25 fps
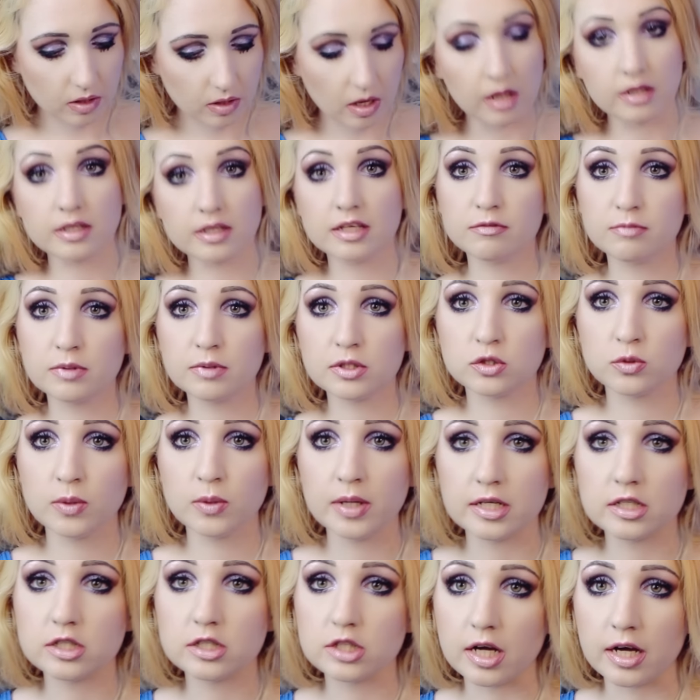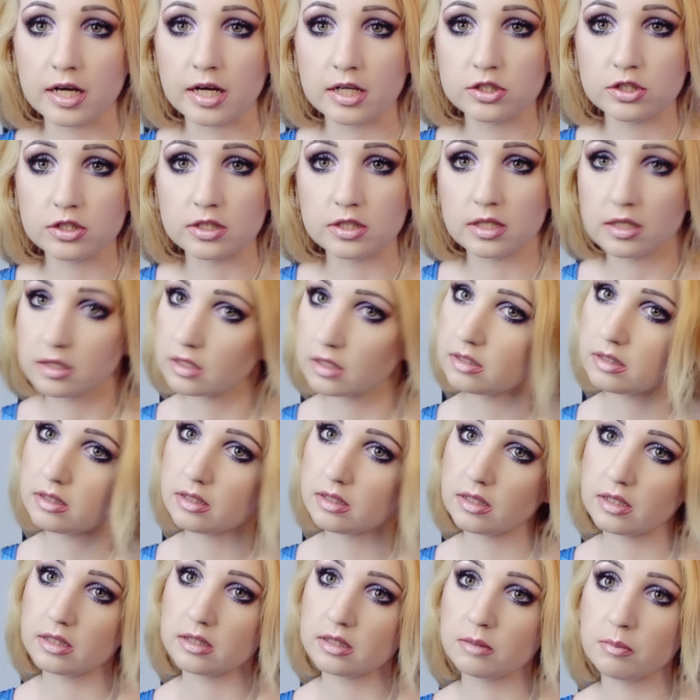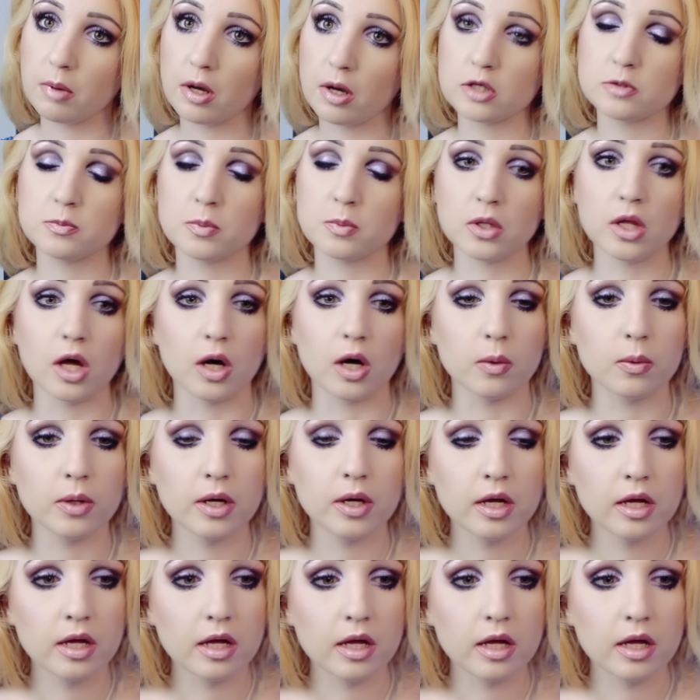I'll leave my Twitch actually in the box below